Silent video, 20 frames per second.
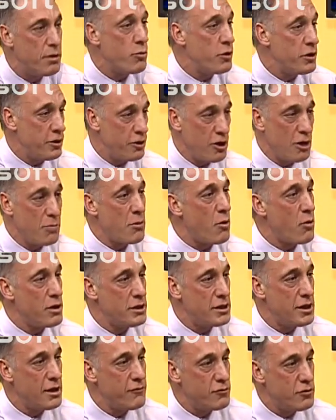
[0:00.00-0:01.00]
But when you hear about
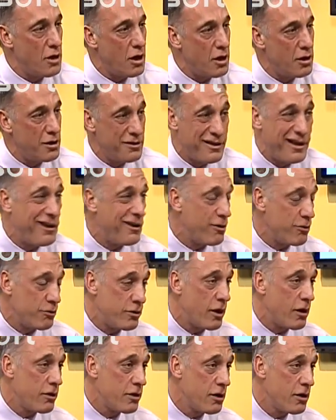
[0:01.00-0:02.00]
what they've done and they
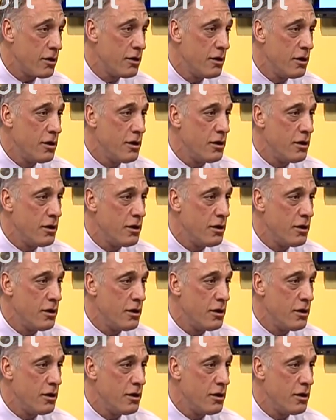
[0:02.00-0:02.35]
don't tell you,